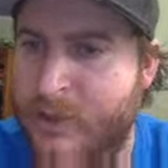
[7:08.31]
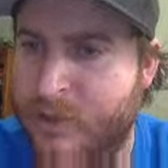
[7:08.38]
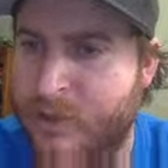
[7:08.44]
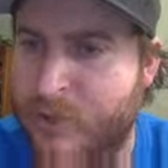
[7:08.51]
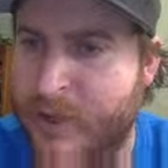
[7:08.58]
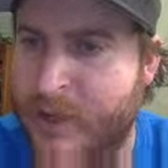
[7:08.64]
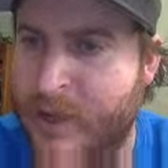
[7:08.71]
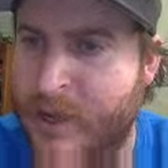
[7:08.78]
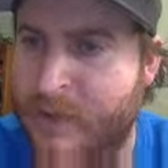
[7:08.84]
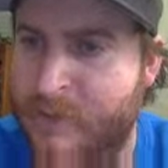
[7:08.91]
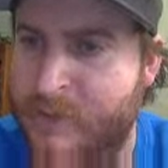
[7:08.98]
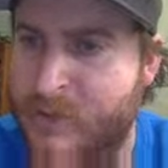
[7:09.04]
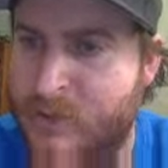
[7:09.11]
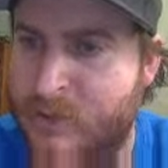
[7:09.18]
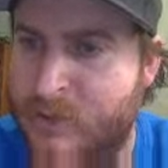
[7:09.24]

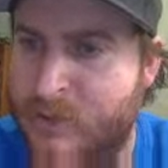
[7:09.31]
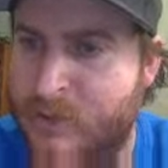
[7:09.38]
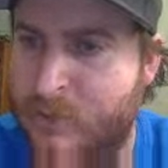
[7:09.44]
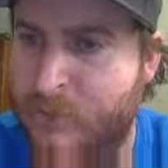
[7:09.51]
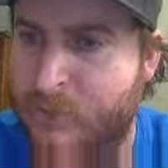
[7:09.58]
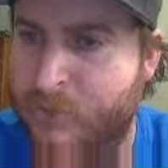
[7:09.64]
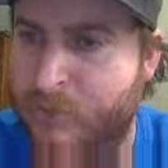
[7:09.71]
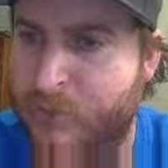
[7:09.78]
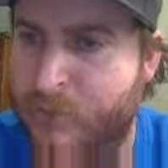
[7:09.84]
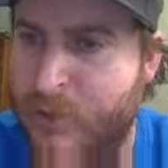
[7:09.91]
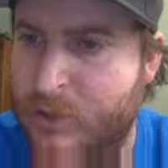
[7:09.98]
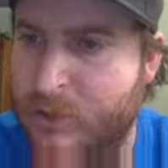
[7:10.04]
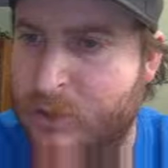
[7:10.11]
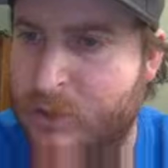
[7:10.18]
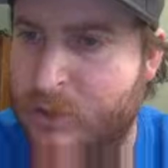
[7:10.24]
3/2
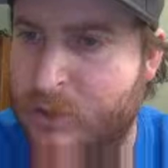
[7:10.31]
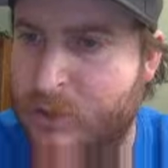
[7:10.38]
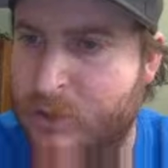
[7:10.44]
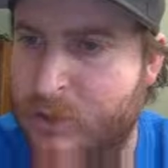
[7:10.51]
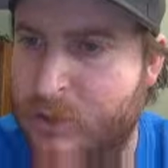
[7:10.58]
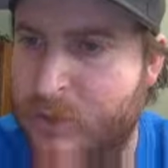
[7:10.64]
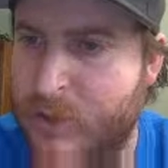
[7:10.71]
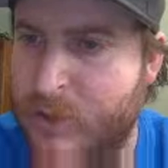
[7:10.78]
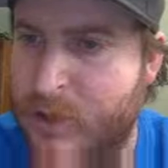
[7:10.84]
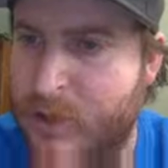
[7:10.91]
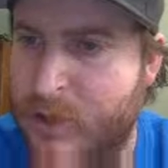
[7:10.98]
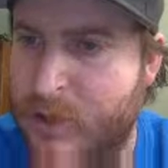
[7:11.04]
over 9.